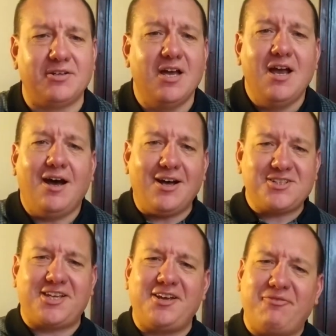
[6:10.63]
and
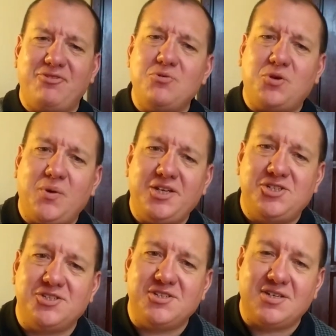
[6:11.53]
asking a few
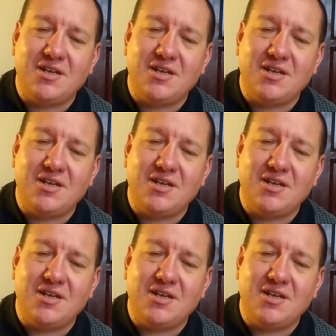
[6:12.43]
questions,